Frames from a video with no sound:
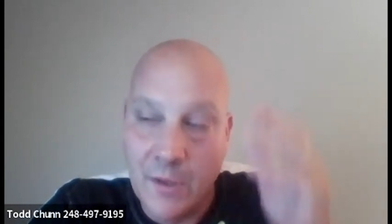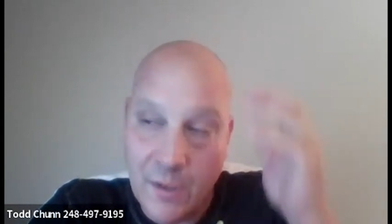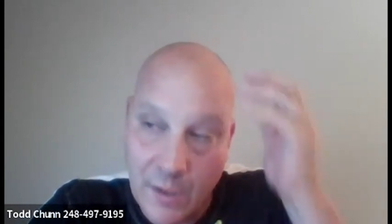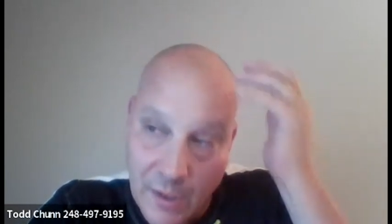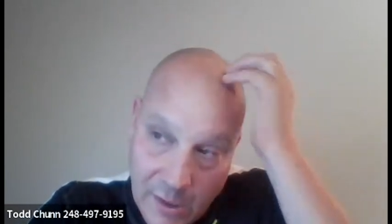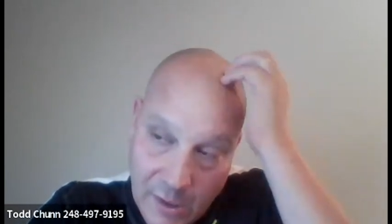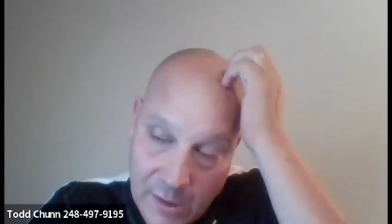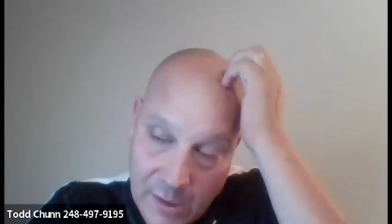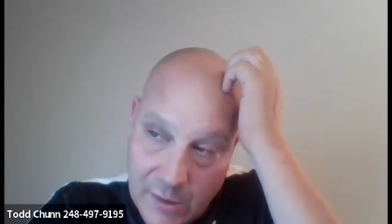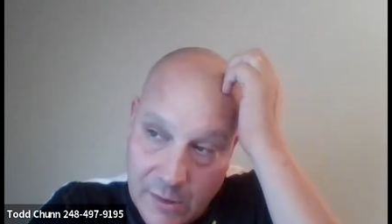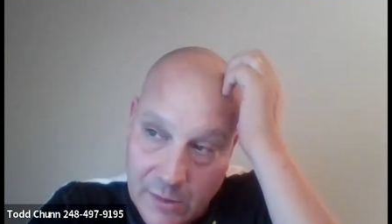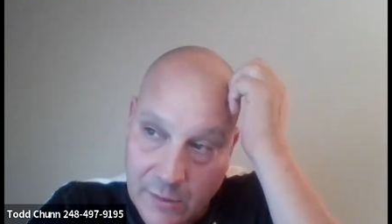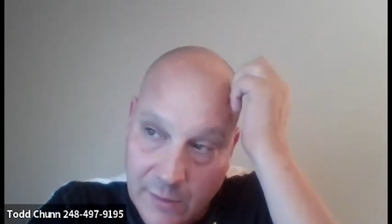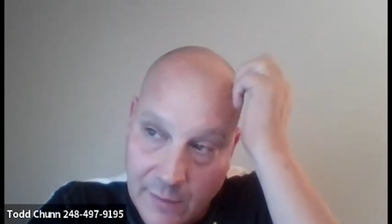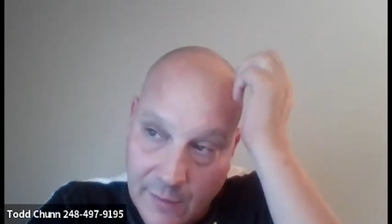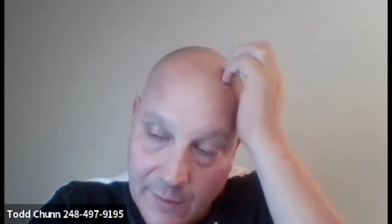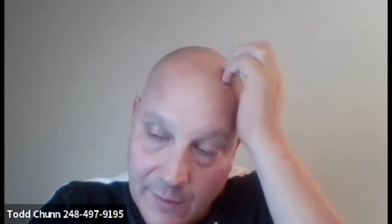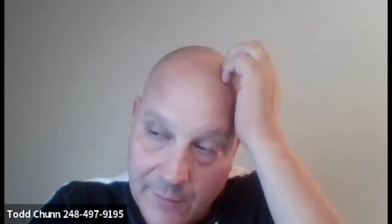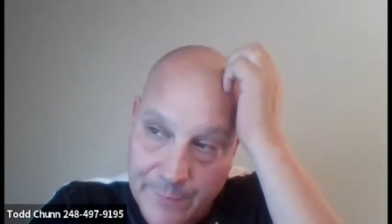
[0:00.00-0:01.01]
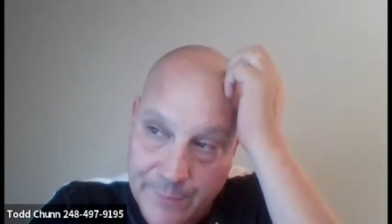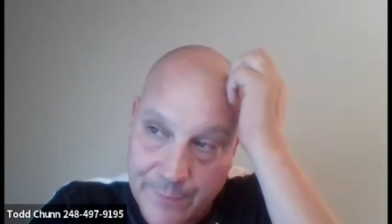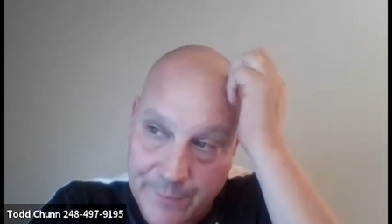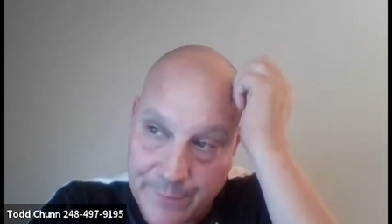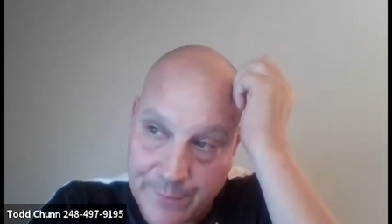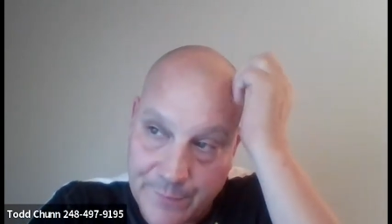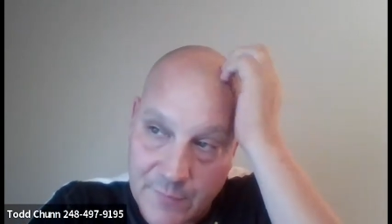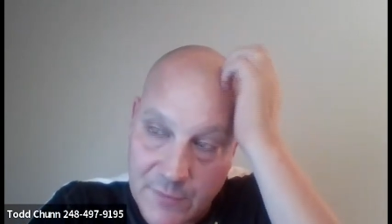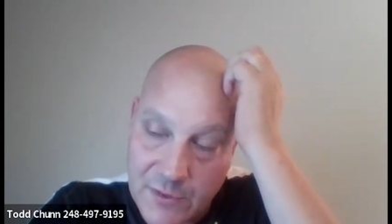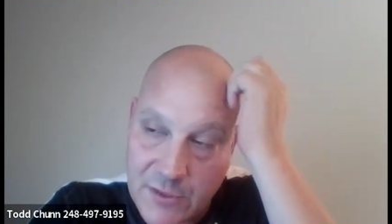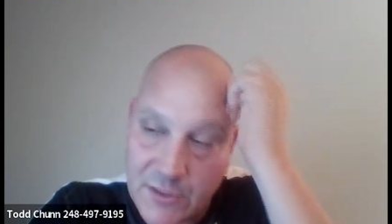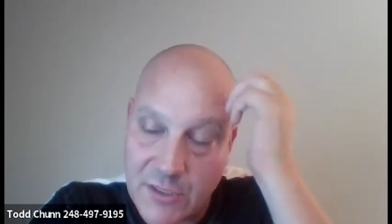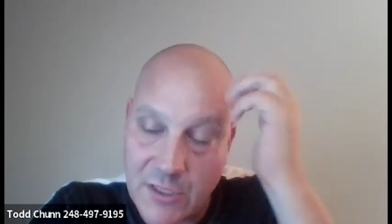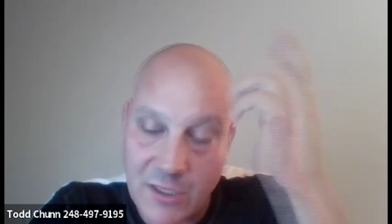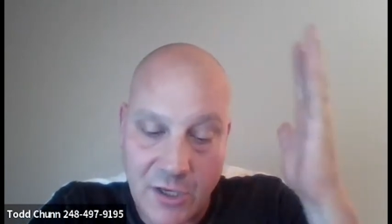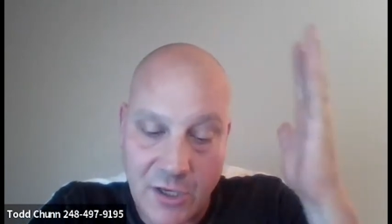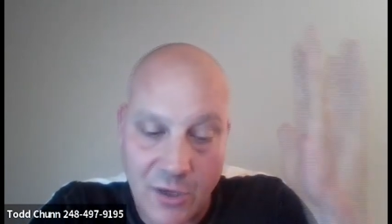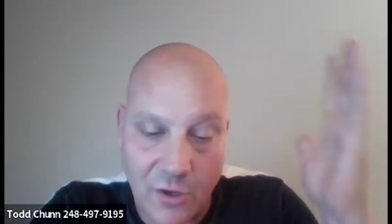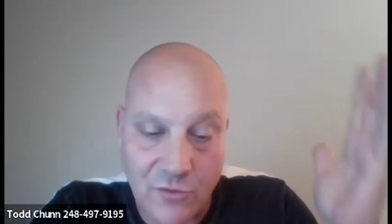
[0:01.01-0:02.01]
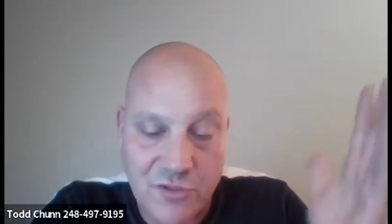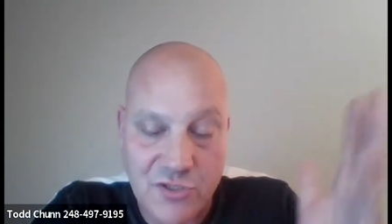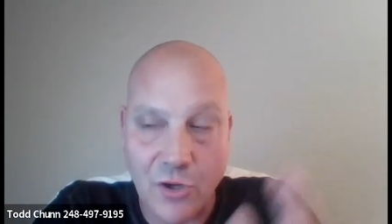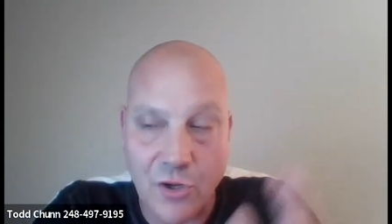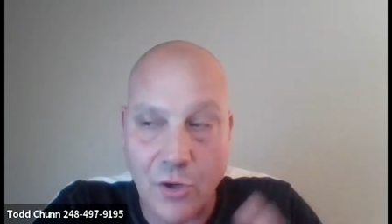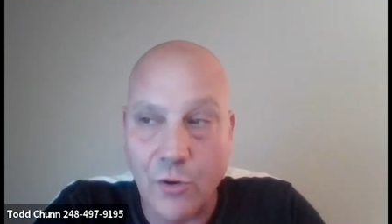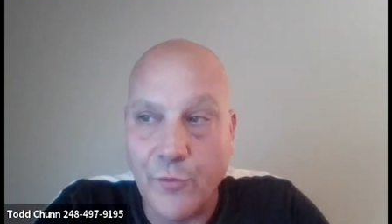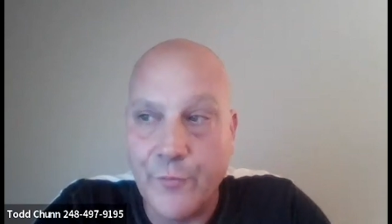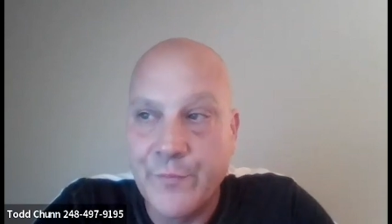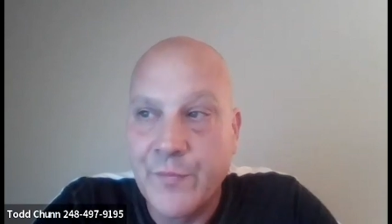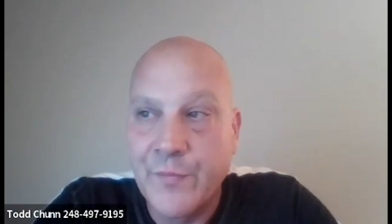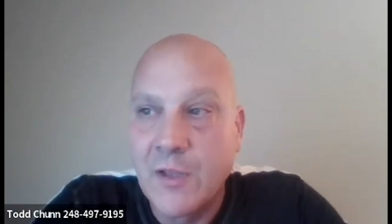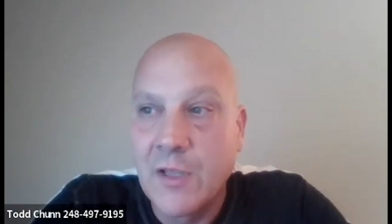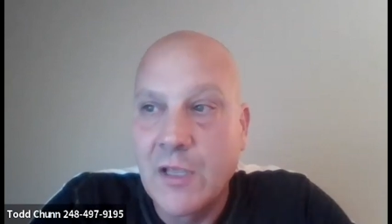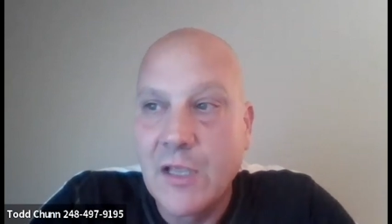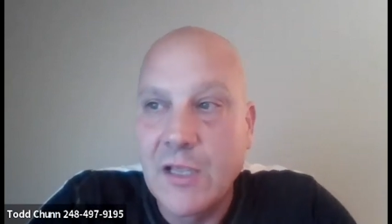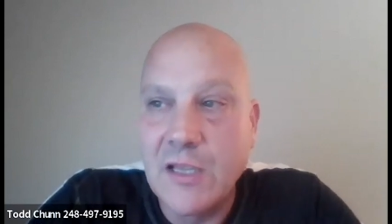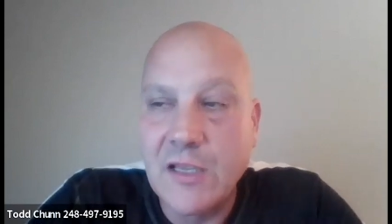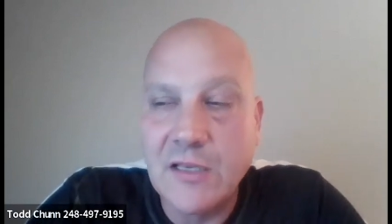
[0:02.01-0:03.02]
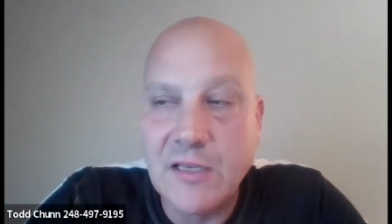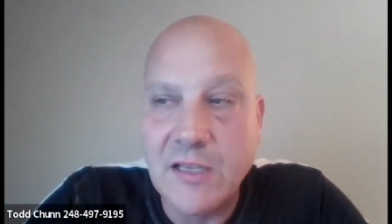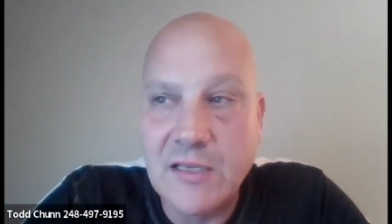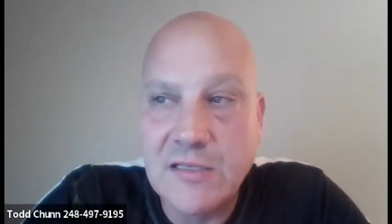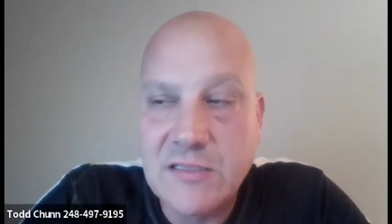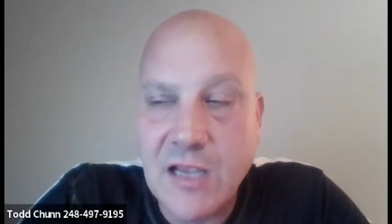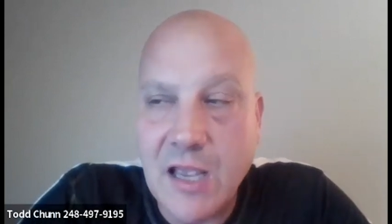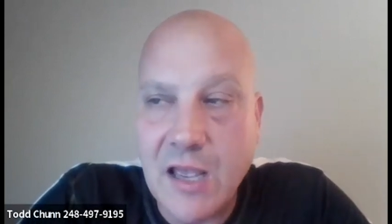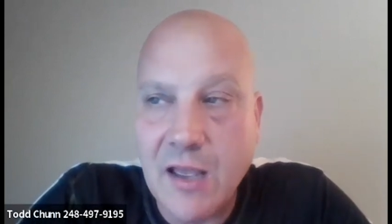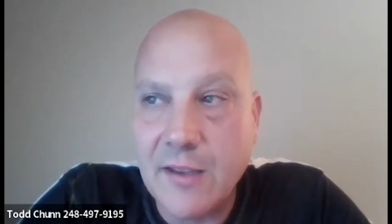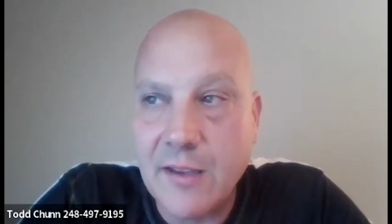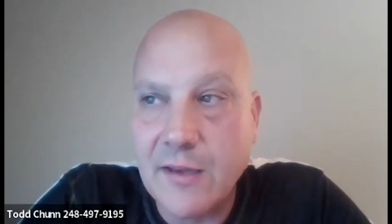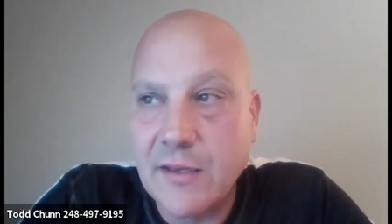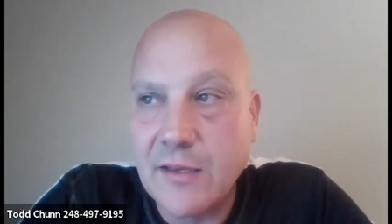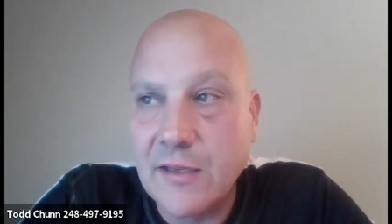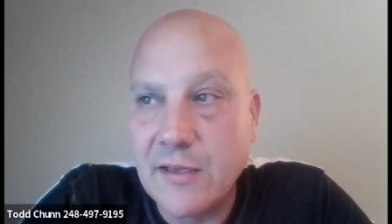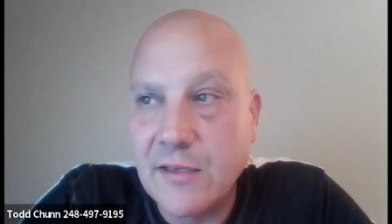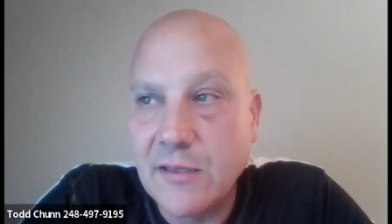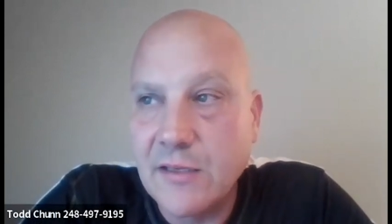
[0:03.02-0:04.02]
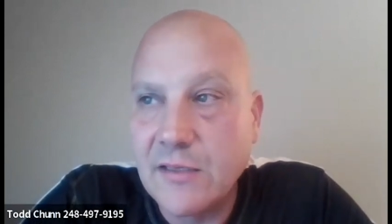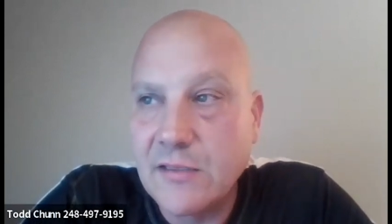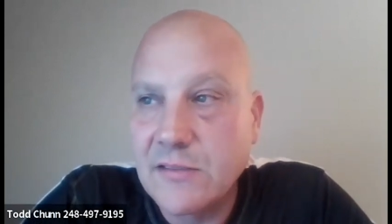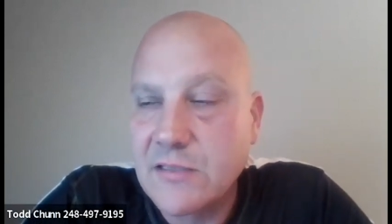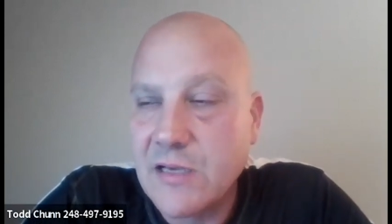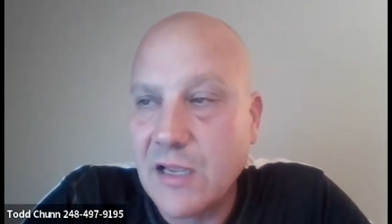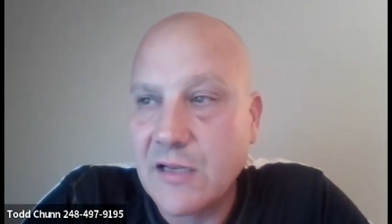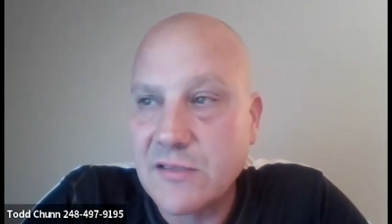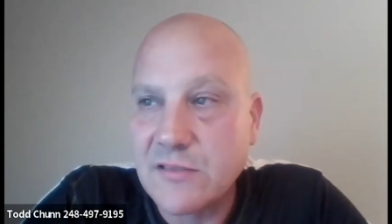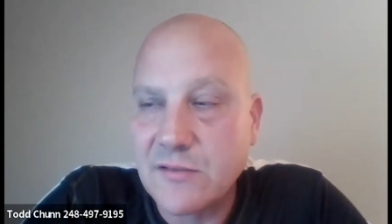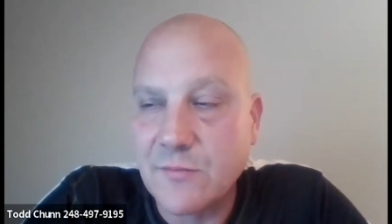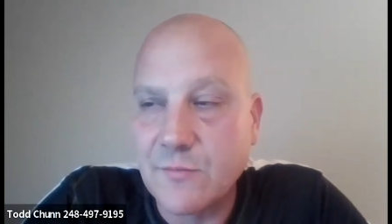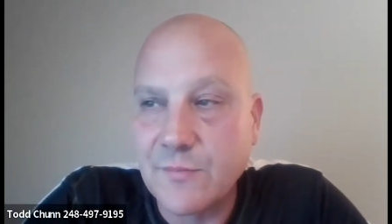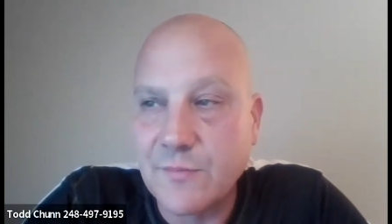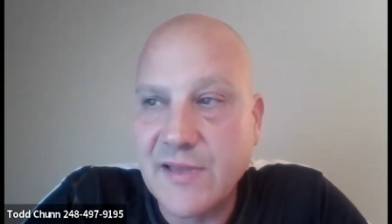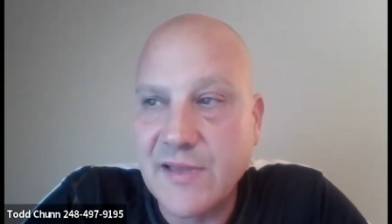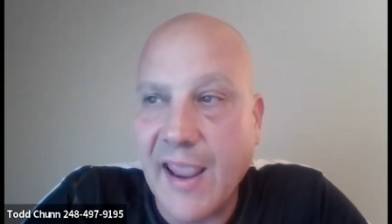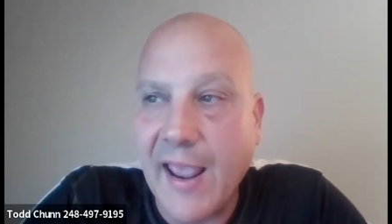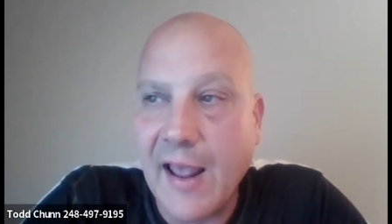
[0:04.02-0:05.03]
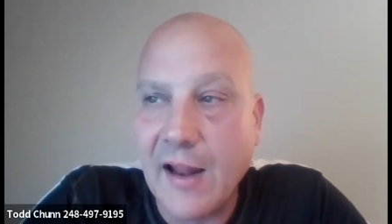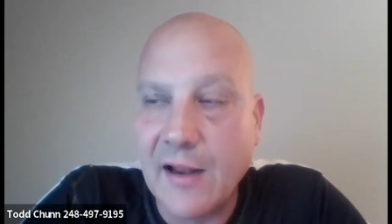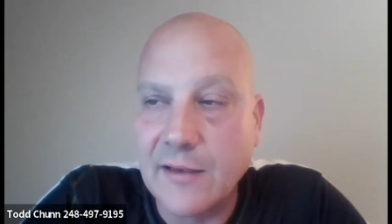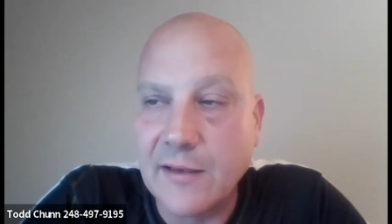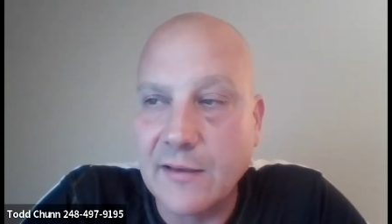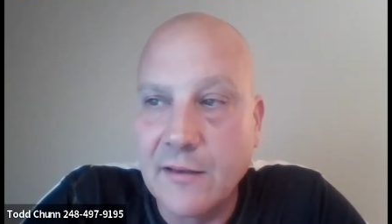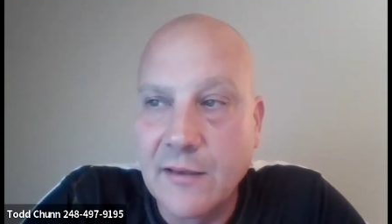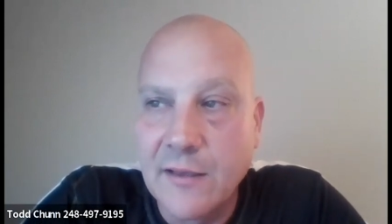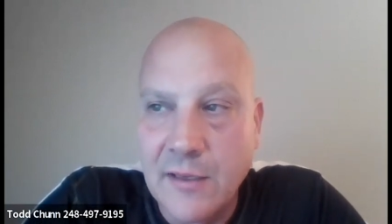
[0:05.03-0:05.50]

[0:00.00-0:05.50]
and, um, you know, so he, he's got, he, he's got some talent